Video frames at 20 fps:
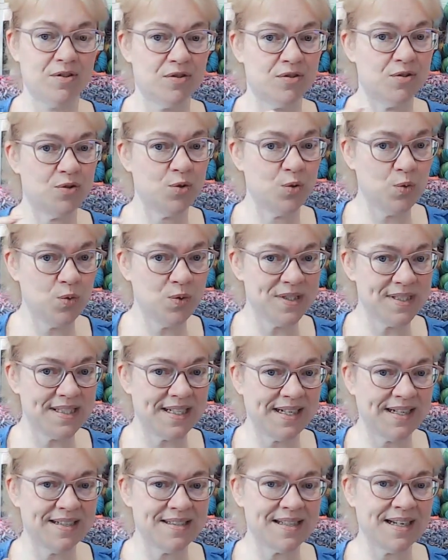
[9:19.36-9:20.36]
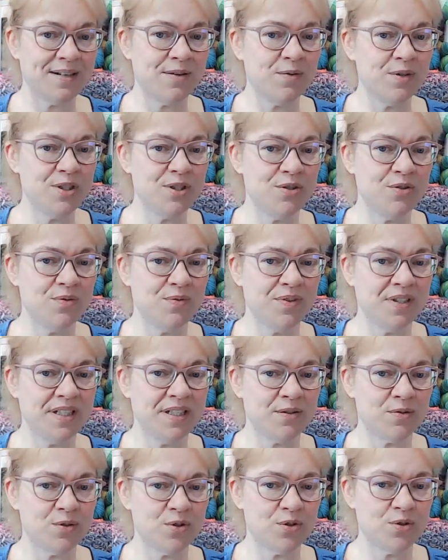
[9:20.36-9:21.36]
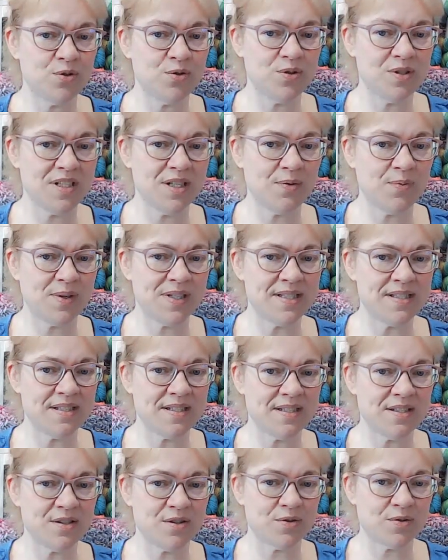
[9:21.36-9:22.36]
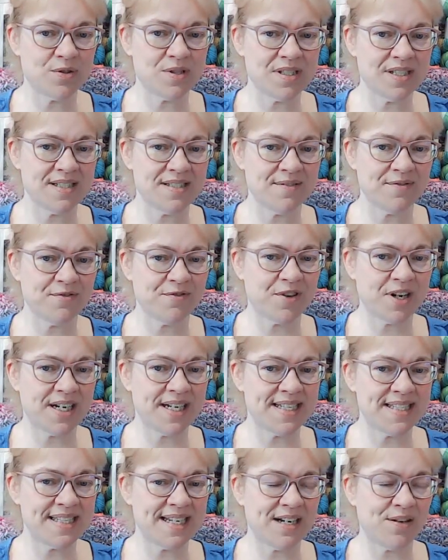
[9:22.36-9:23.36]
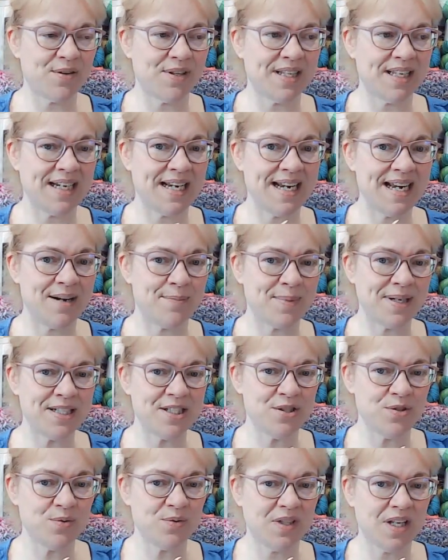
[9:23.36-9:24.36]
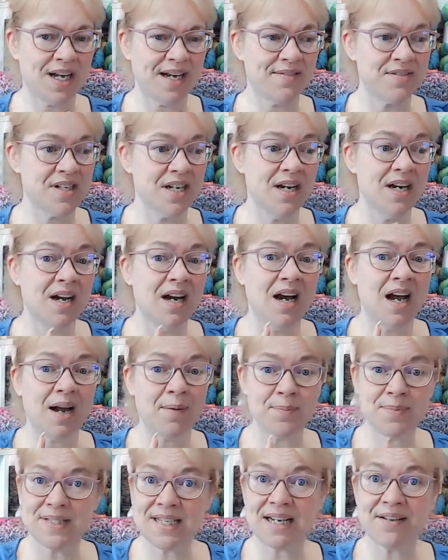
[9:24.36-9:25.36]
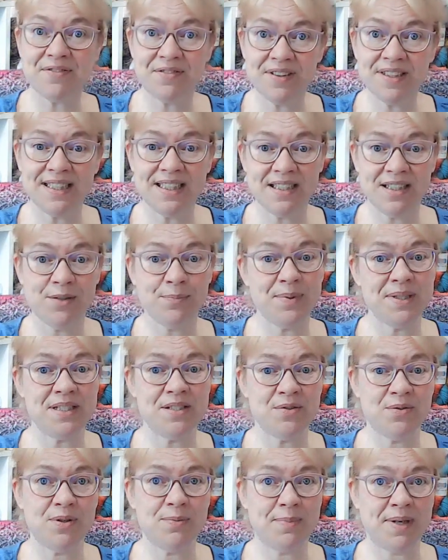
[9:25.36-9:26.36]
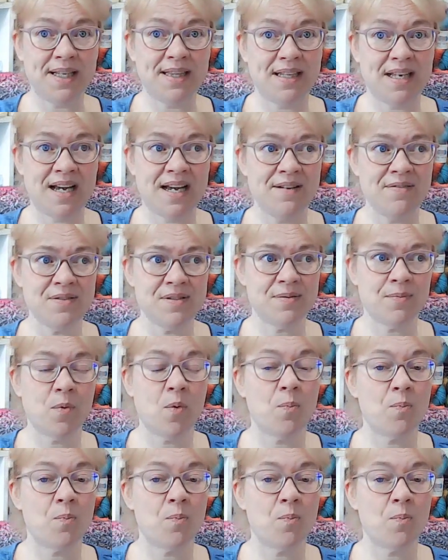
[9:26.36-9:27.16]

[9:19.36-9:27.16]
Tuesday because I only do videos Tuesday, Wednesdays, Thursdays, and Fridays now, and then I have my two lives. I'm definitely going to be doing my lives.